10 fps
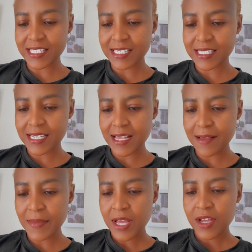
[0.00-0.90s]

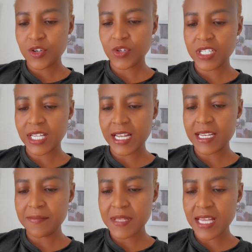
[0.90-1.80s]
system, treating
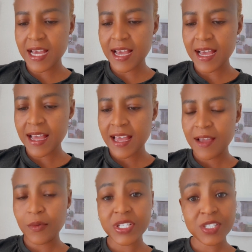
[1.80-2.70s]
anemia,
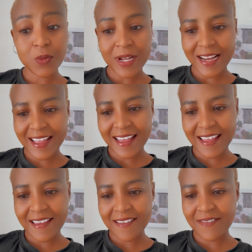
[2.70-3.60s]
which is what I
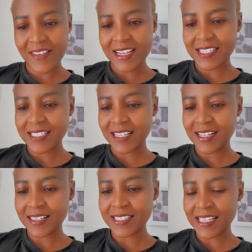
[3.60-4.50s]
have, and
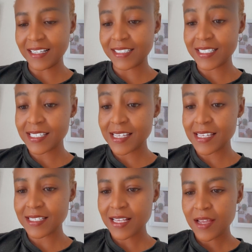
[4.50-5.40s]
sickle cell
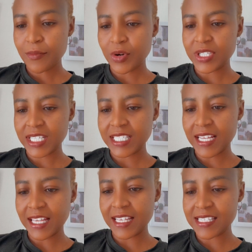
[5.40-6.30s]
disease, protecting
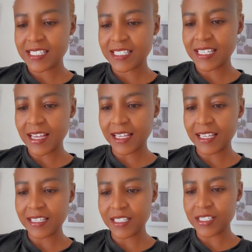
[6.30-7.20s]
against uh,
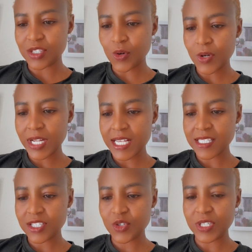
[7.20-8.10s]
kidney
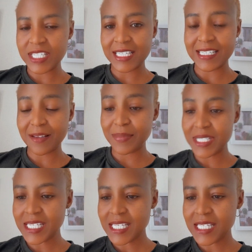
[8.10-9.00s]
disorders, treating
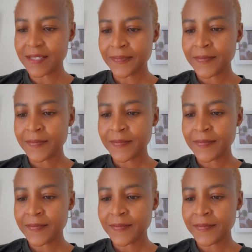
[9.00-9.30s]
diabetes,